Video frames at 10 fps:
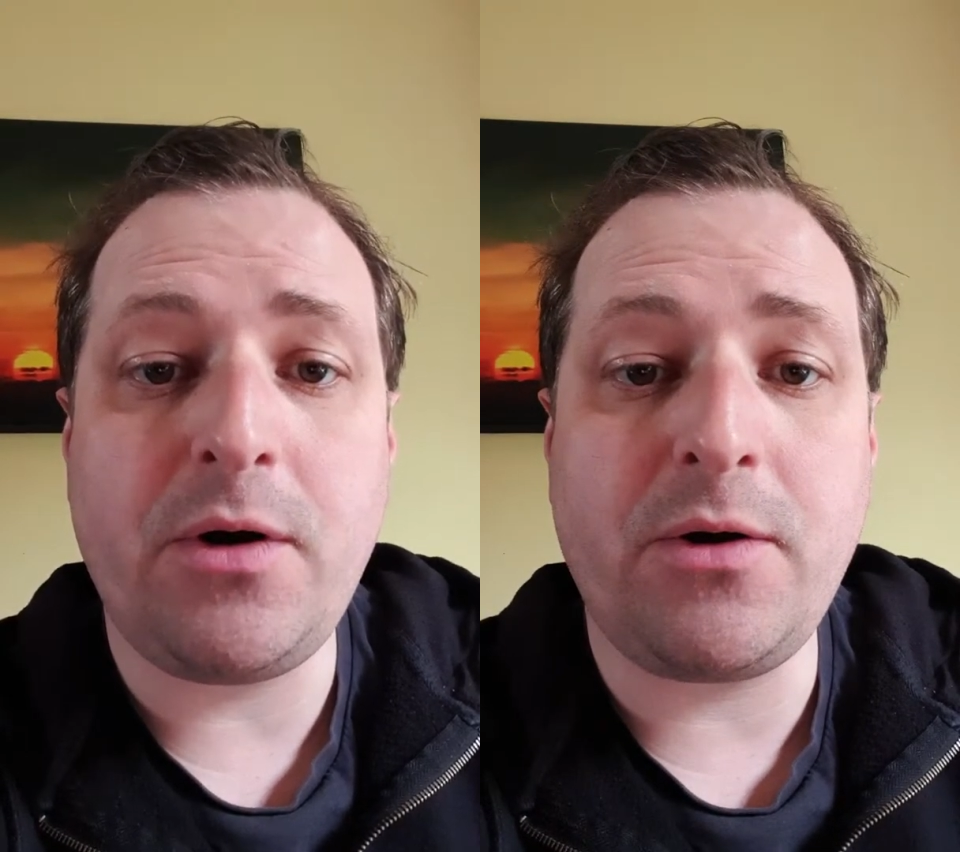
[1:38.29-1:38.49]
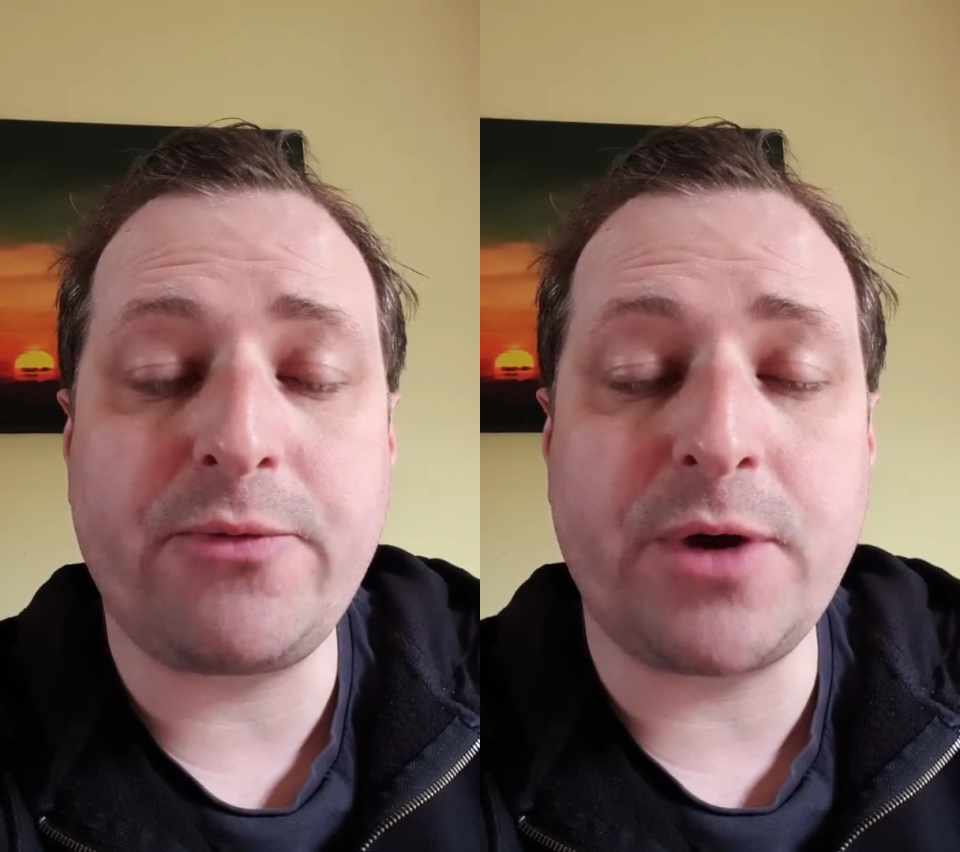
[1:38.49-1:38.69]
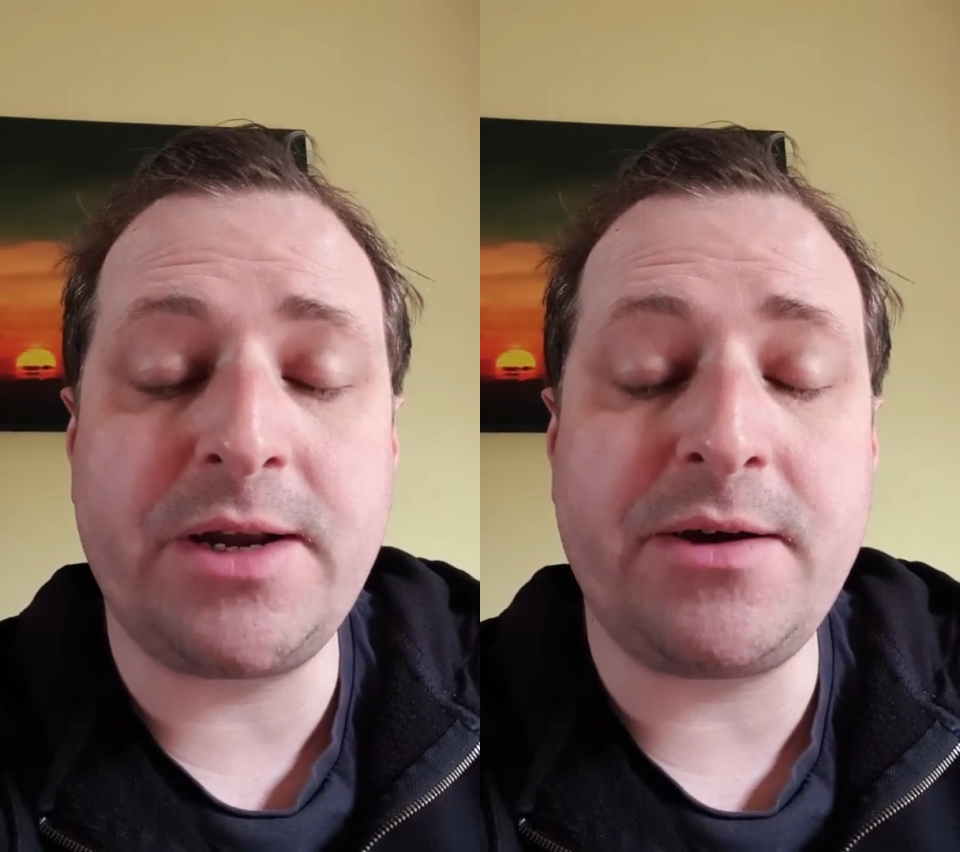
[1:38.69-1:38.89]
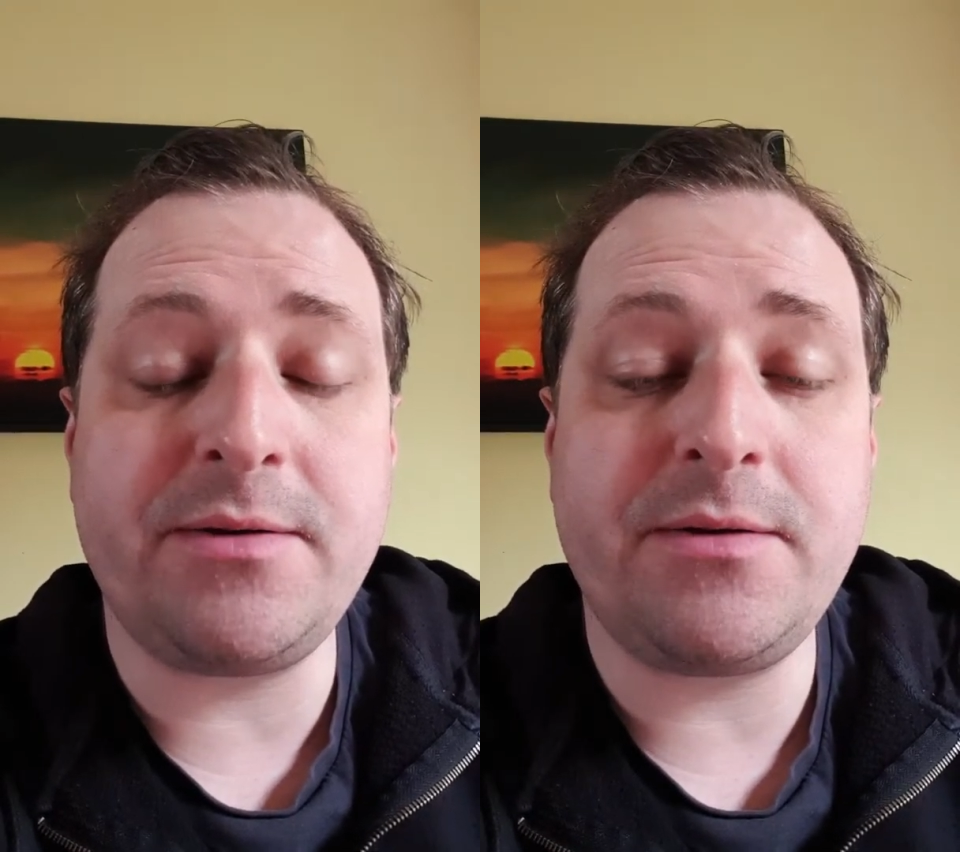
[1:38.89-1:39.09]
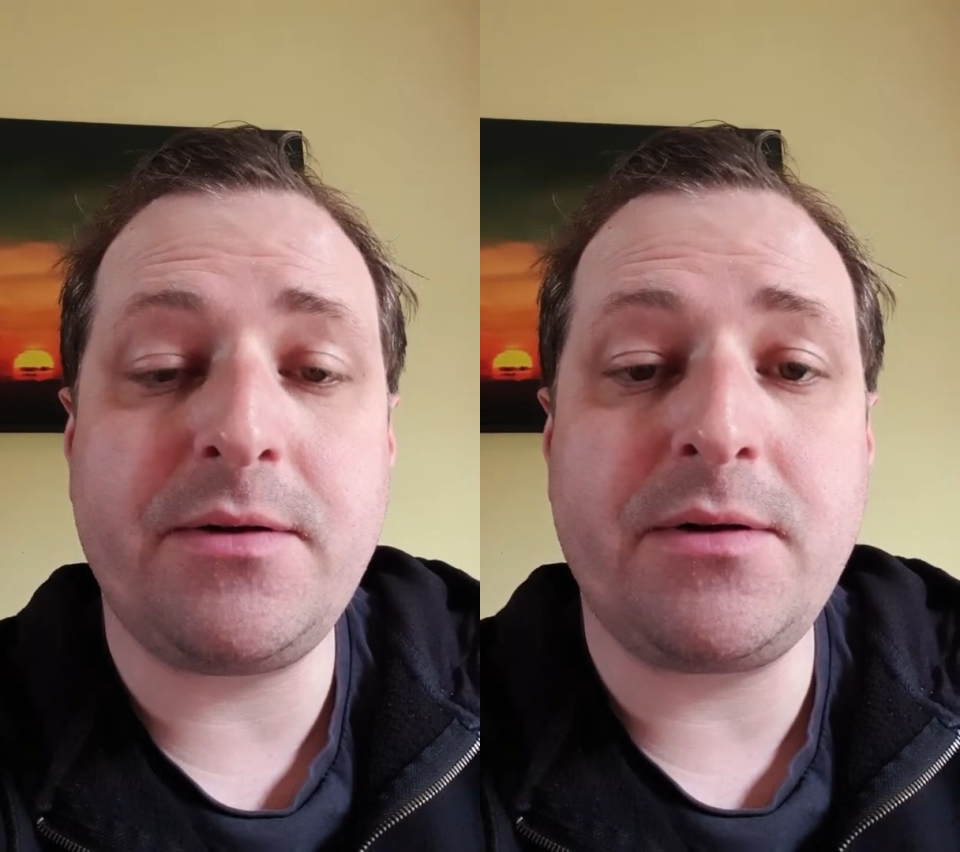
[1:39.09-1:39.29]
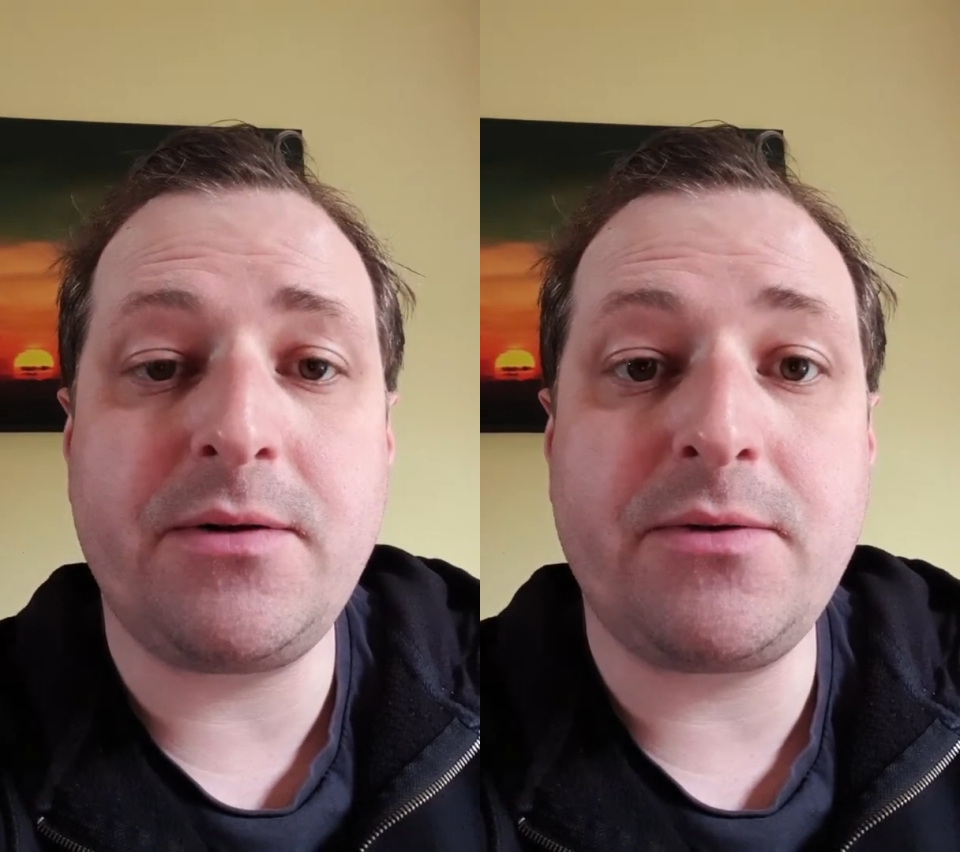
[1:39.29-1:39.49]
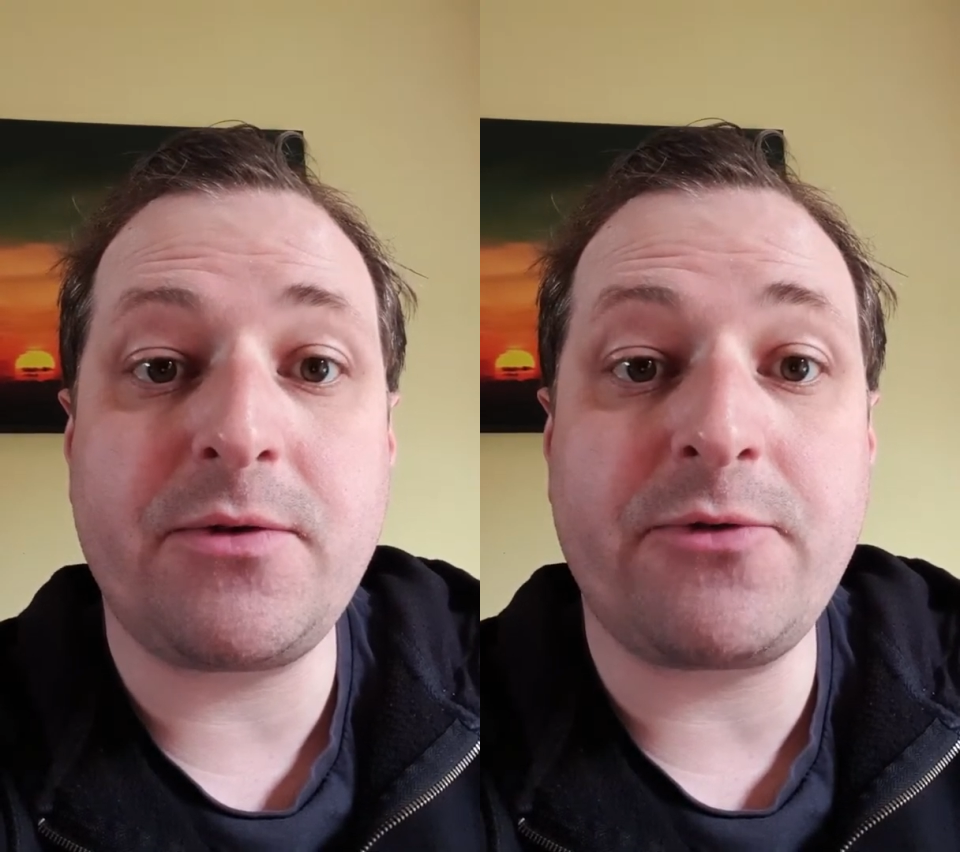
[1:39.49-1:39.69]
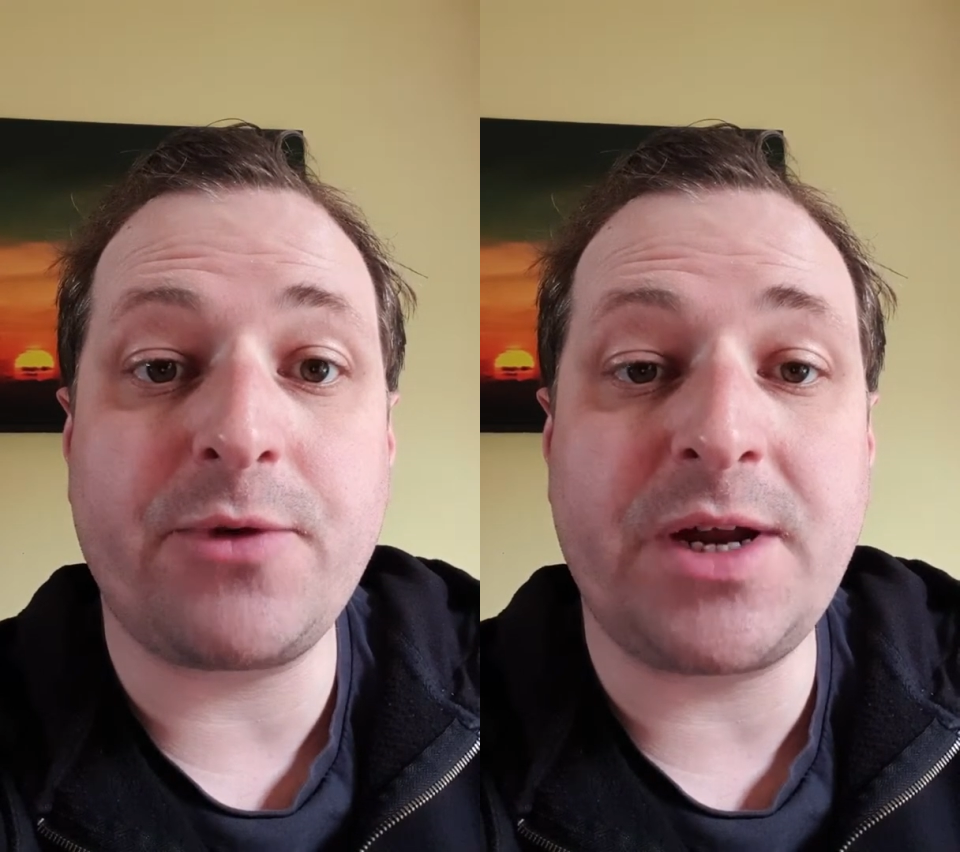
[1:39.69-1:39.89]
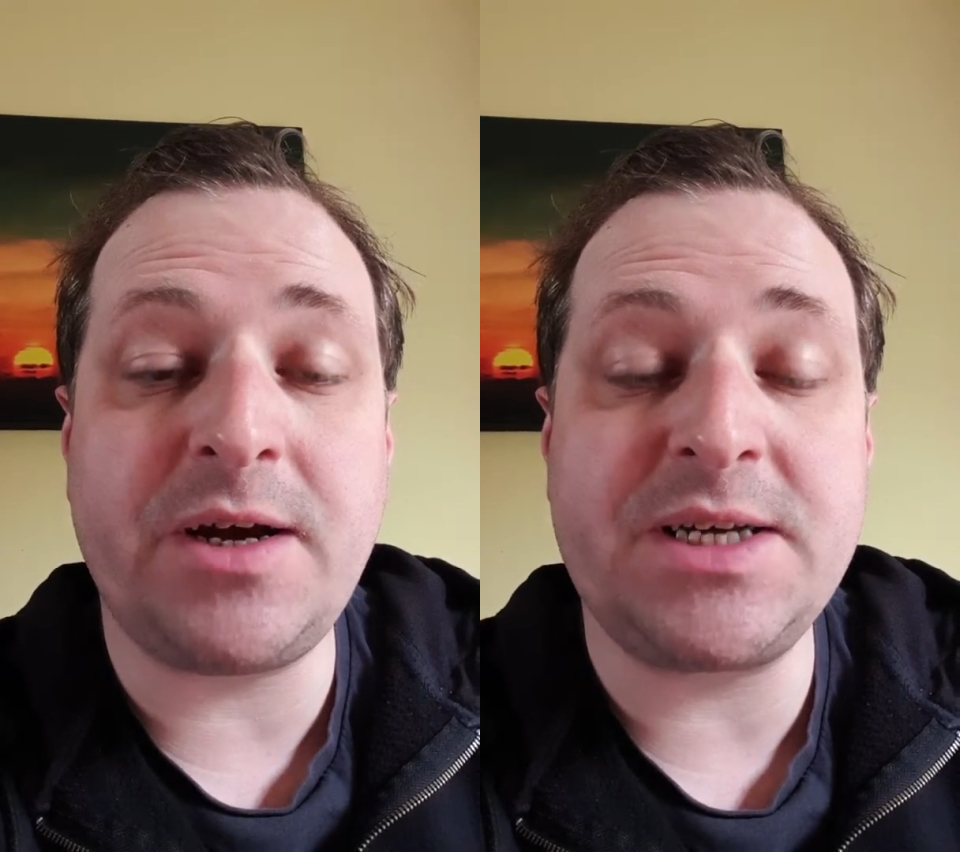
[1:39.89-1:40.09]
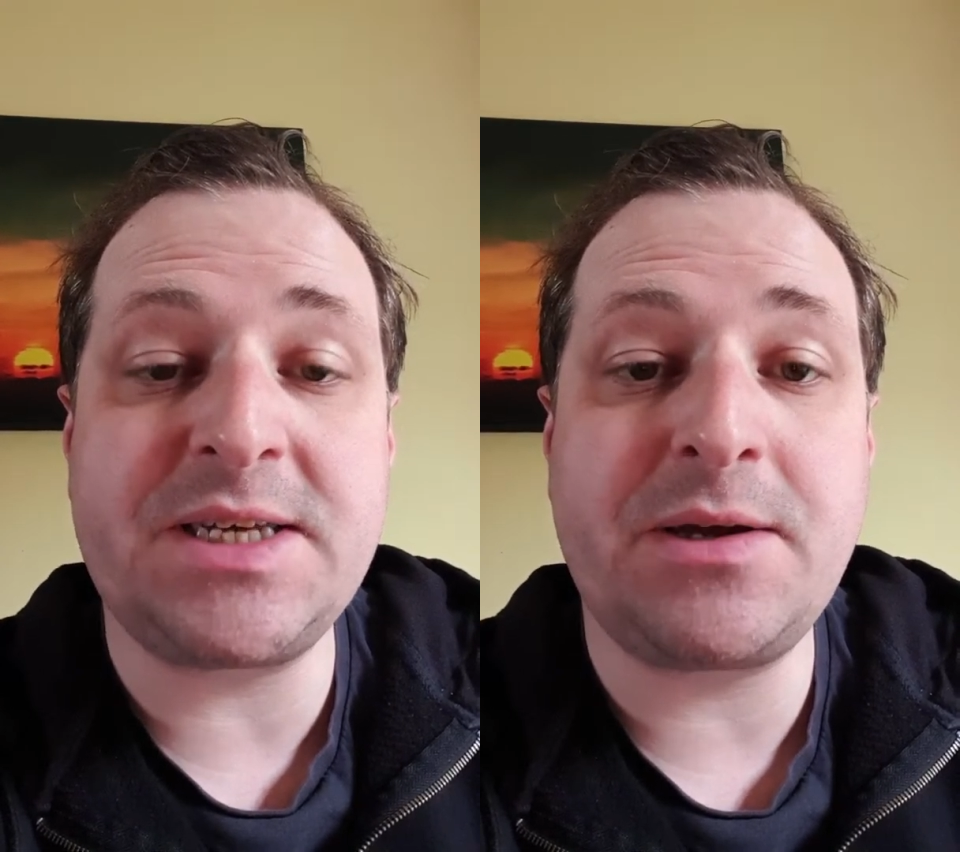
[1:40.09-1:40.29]
of
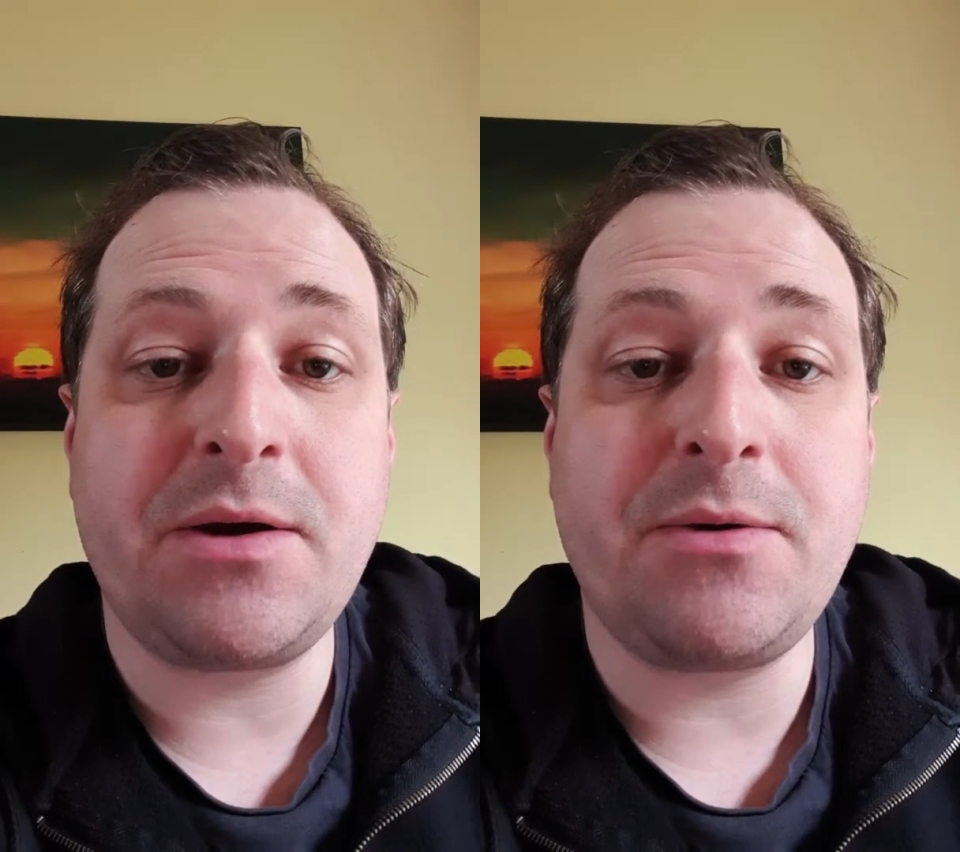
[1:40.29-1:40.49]
realizing